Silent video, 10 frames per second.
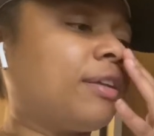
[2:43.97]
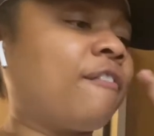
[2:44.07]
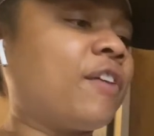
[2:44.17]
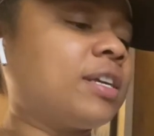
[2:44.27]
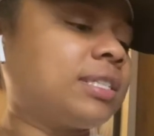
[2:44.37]
the
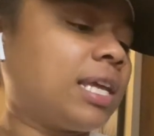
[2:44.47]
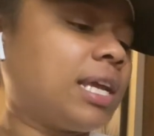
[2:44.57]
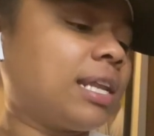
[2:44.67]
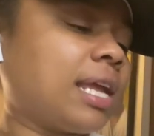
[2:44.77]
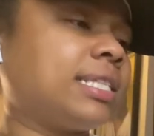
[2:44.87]
first
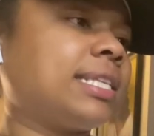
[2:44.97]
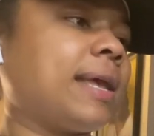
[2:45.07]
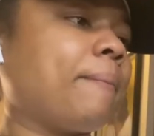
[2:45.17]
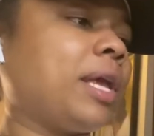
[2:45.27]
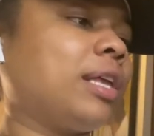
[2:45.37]
thing they
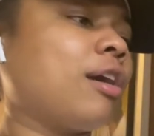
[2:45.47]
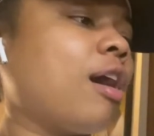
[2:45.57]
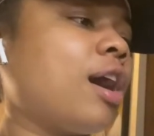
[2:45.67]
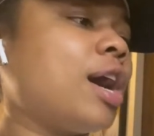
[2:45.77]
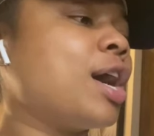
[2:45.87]
sent me
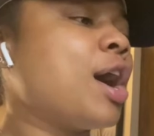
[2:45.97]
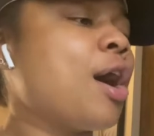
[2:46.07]
y'all